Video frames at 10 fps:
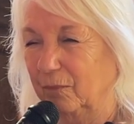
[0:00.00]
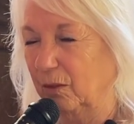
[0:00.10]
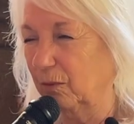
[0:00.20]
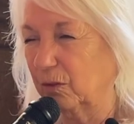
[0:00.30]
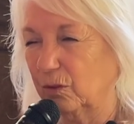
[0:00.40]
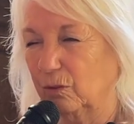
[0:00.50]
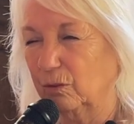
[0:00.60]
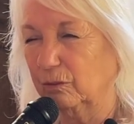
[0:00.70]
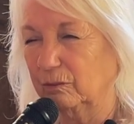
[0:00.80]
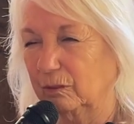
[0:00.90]
There is
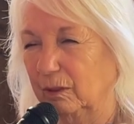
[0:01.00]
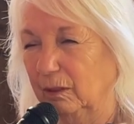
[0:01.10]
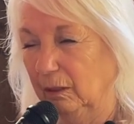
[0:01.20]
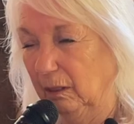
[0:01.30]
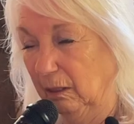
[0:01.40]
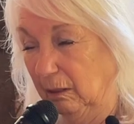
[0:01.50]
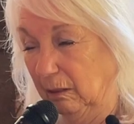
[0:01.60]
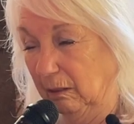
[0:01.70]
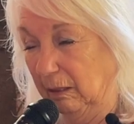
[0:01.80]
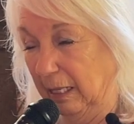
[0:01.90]
no
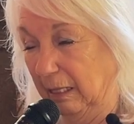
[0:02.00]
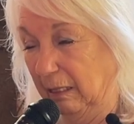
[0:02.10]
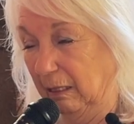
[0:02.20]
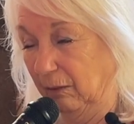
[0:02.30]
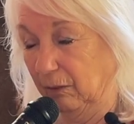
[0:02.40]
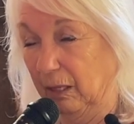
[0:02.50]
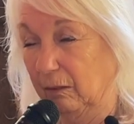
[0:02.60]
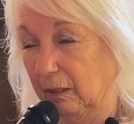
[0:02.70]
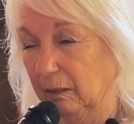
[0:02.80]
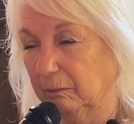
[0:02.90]
other
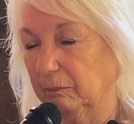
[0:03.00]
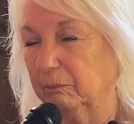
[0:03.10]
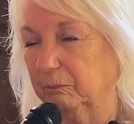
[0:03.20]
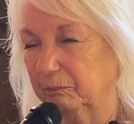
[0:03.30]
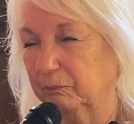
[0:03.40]
outcome.